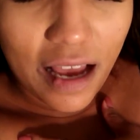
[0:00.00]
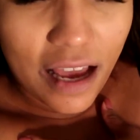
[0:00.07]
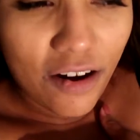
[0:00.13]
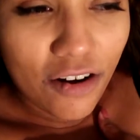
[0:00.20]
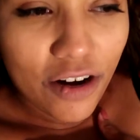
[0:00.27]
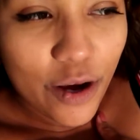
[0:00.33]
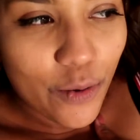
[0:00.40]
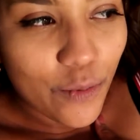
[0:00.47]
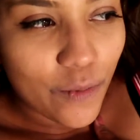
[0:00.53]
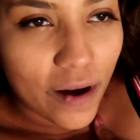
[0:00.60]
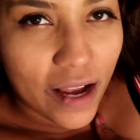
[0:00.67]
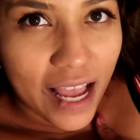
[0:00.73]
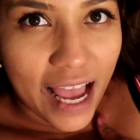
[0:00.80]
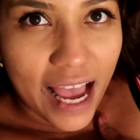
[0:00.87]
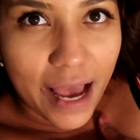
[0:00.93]
I don't know
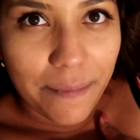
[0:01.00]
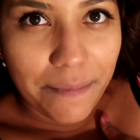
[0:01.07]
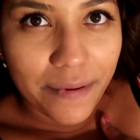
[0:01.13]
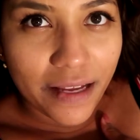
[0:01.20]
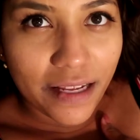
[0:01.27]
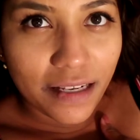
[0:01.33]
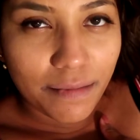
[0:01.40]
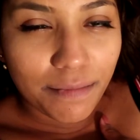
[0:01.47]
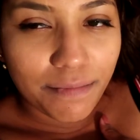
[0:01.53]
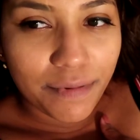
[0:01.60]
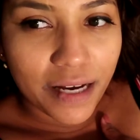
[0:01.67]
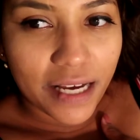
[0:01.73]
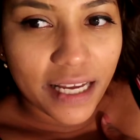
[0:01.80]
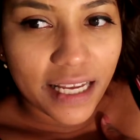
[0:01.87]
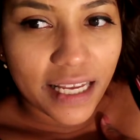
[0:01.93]
what happened,
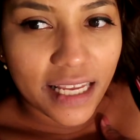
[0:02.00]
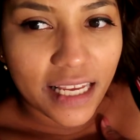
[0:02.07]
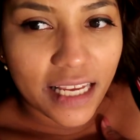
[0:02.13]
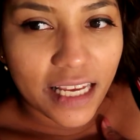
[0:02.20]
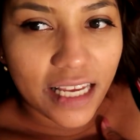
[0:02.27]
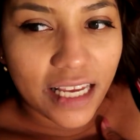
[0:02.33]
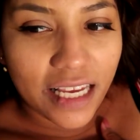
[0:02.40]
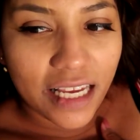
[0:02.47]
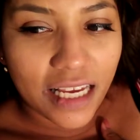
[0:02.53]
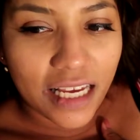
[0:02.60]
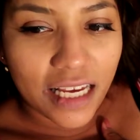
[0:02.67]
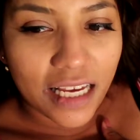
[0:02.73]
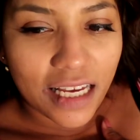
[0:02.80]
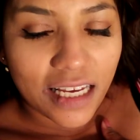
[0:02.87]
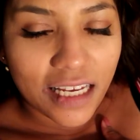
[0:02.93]
but
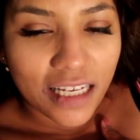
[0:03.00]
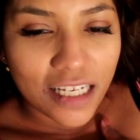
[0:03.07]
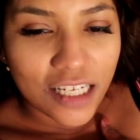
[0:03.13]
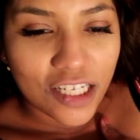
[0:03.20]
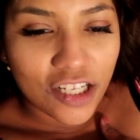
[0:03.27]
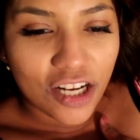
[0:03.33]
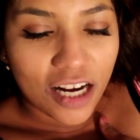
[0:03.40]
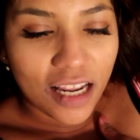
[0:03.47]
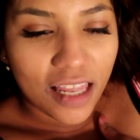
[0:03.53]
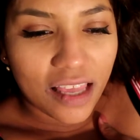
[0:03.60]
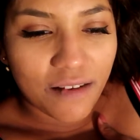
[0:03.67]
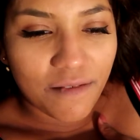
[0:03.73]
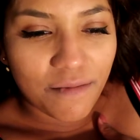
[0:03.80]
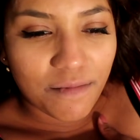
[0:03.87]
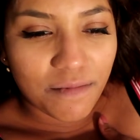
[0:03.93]
he started
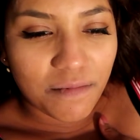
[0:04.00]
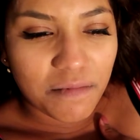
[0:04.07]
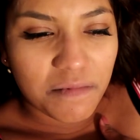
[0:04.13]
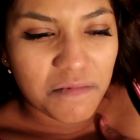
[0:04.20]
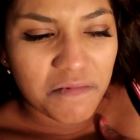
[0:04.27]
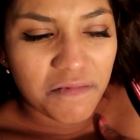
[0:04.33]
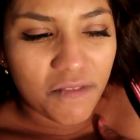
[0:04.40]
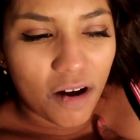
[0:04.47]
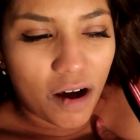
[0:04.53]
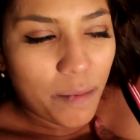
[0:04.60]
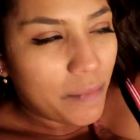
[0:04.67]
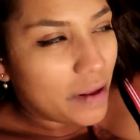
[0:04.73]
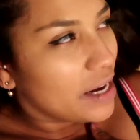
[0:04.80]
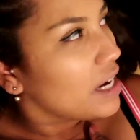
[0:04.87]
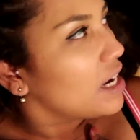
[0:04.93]
like
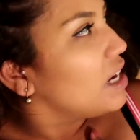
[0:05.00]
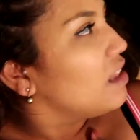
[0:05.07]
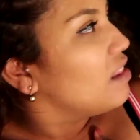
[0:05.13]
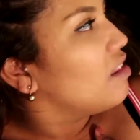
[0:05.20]
vomiting a